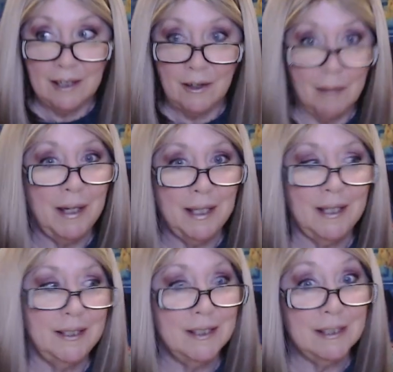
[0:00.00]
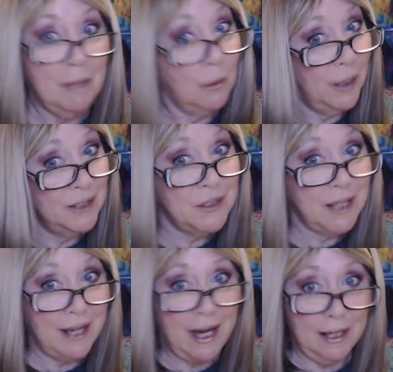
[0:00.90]
on my head is my Wednesday
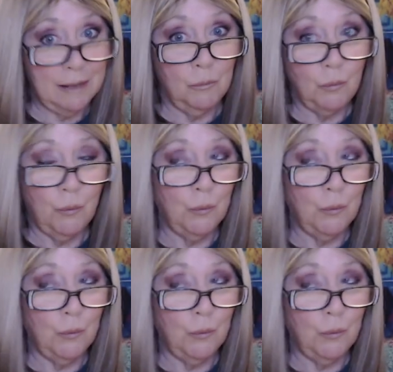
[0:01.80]
Adam